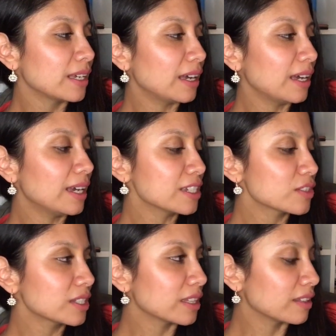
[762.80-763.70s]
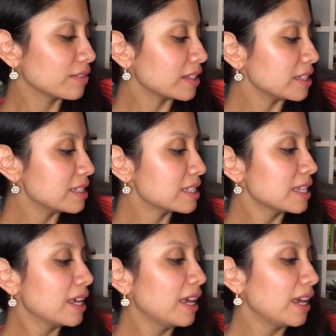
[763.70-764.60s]
I actually love these,
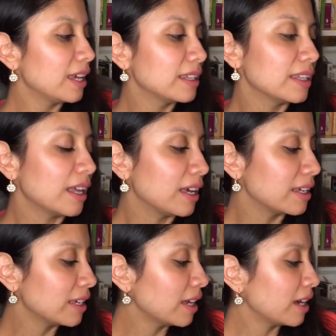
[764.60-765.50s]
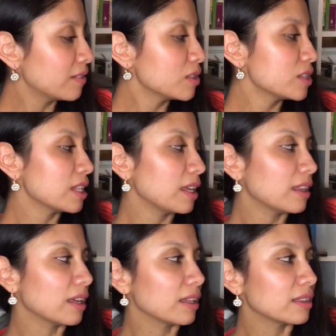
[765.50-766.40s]
and I have to say
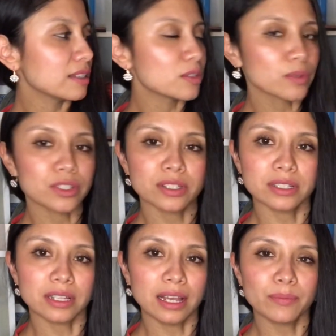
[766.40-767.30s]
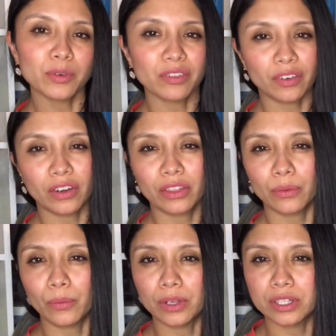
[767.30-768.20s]
that these ones, I prefer the
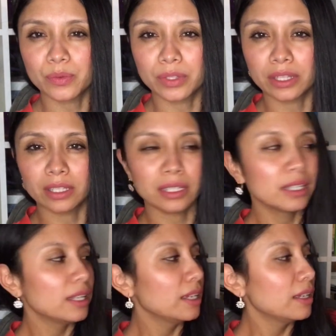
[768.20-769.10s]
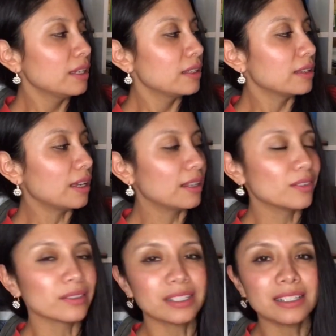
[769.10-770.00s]
ones with the, no,
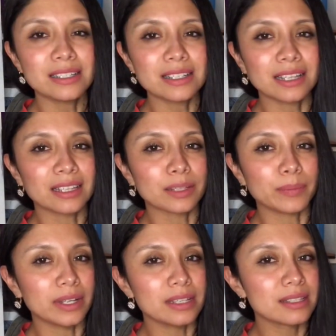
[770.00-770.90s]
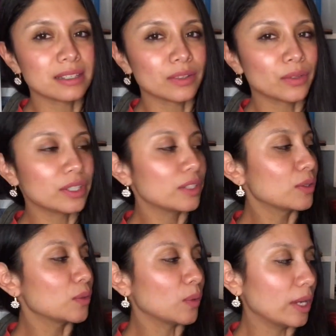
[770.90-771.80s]
he doesn't like the buttons, and neither
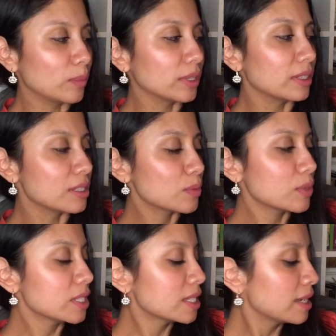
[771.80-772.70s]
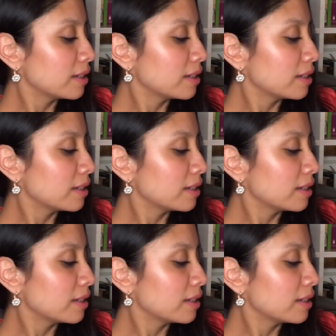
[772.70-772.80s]
do I with this ones.